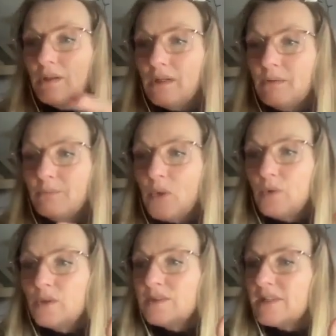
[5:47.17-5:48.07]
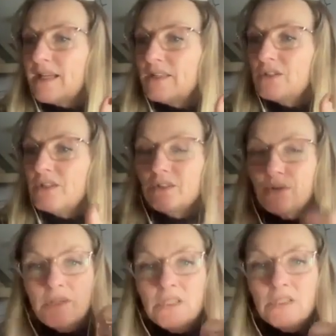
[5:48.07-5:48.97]
in Paula's case, she's
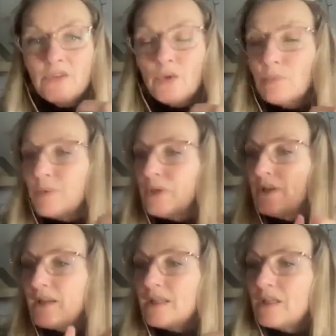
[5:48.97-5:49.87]
got an interview on Monday.